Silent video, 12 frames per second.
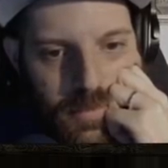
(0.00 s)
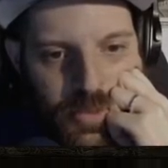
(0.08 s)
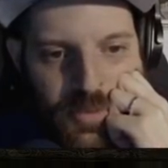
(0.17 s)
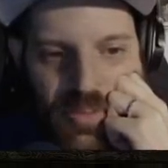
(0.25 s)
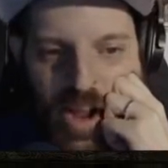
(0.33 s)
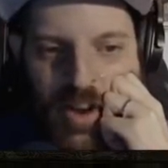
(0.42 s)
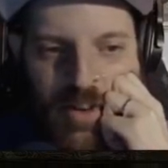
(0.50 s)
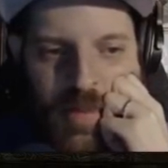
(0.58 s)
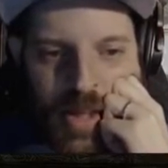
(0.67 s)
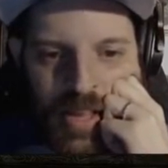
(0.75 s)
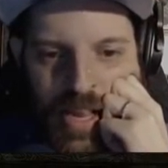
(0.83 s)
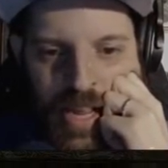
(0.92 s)
Too scared to
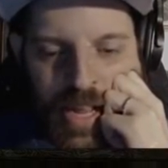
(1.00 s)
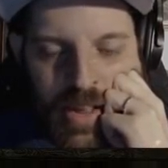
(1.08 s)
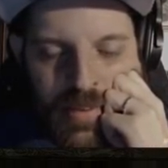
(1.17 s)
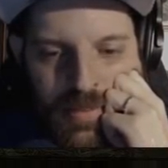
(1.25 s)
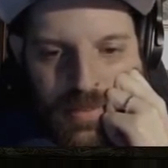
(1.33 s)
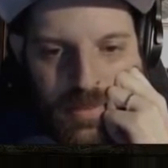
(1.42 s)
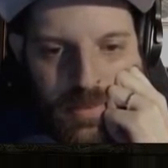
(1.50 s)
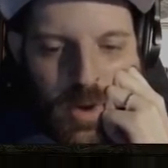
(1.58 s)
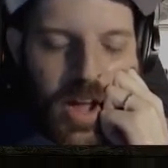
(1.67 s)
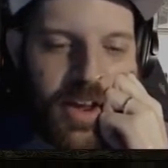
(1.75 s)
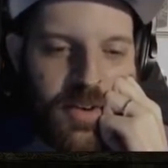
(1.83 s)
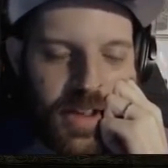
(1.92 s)
mulligan again?
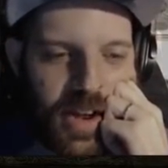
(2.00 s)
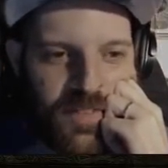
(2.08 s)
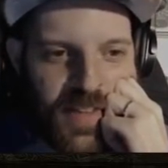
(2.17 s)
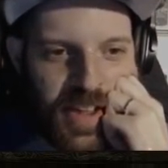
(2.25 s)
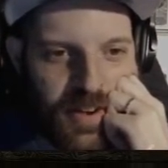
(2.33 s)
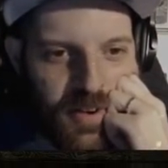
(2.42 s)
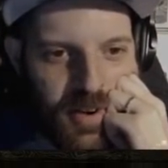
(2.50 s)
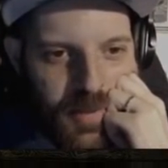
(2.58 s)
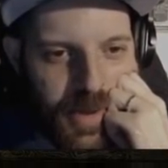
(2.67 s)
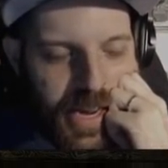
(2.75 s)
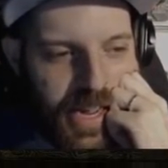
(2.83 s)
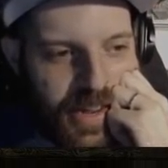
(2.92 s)
Well, I don't care if I get a
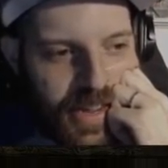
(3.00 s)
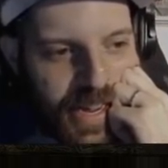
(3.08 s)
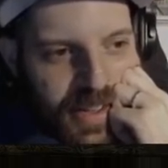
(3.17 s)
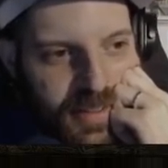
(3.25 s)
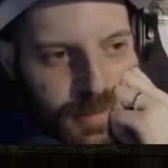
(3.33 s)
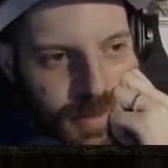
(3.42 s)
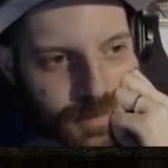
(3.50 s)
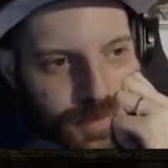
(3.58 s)
Chrono in my hand, I guess, but